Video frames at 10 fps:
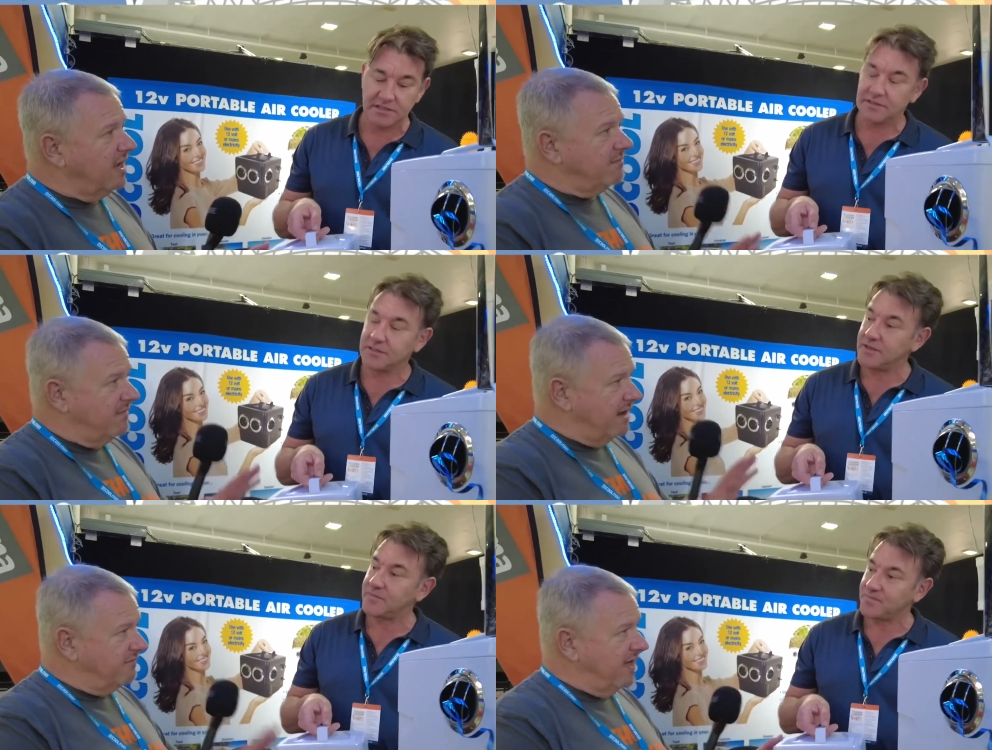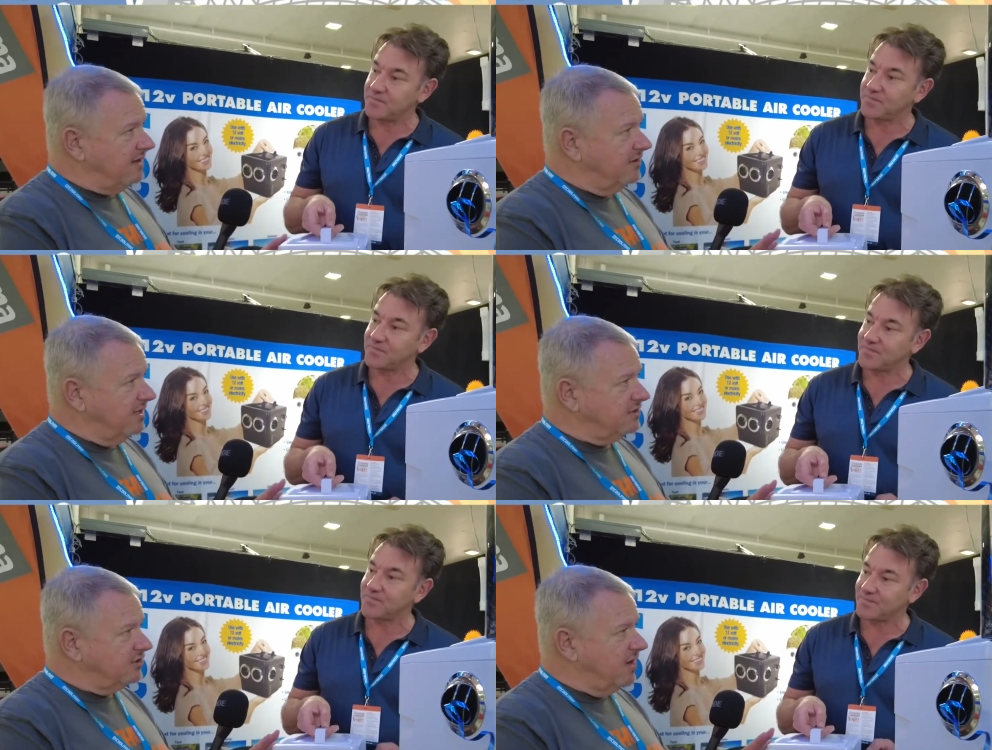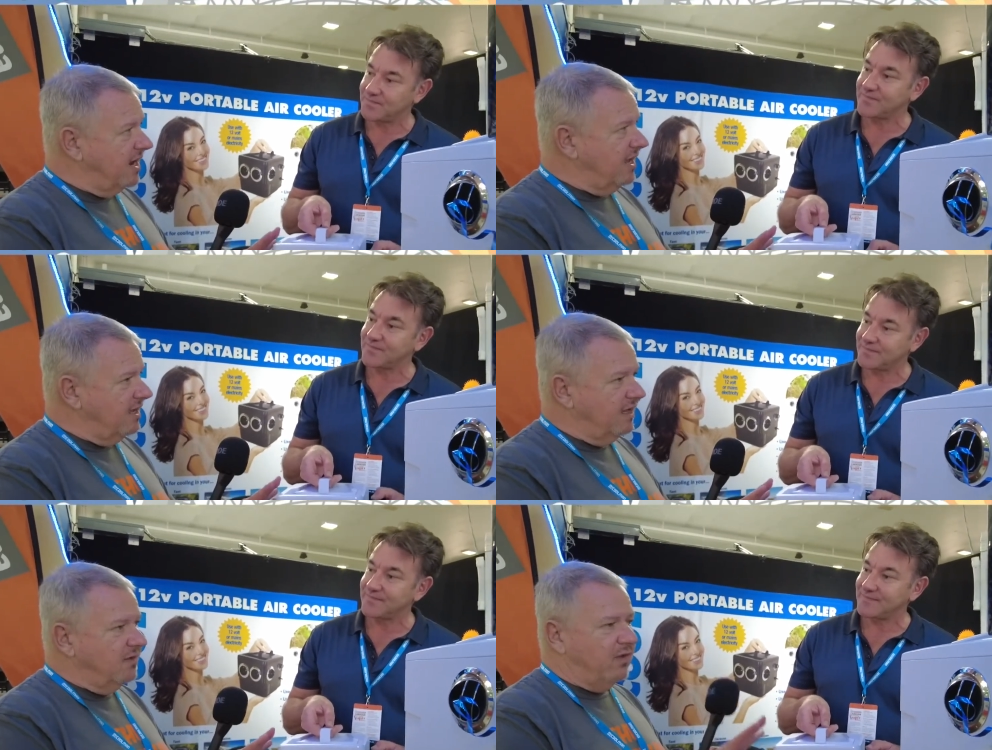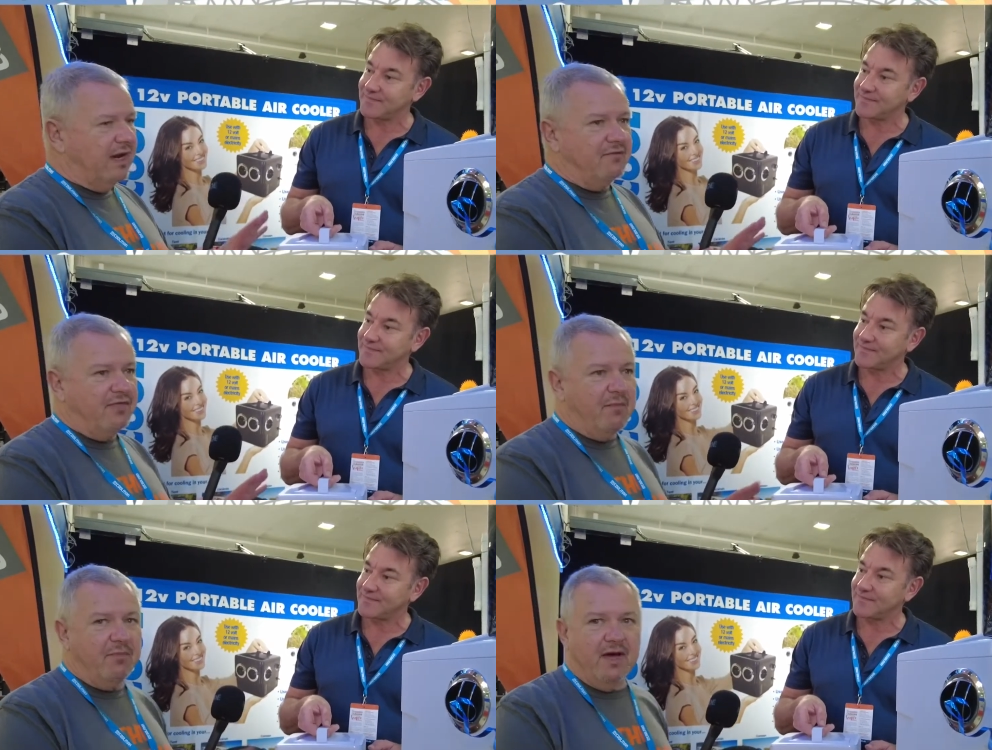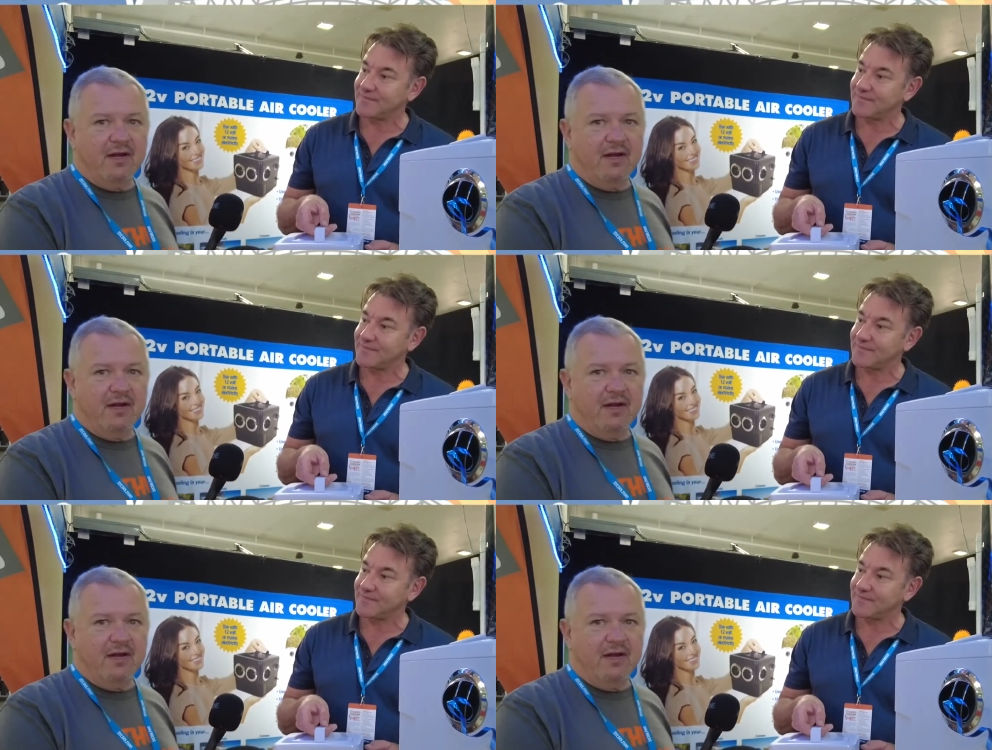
Speaker 1: manufactured yeah. in Australia. We love that part,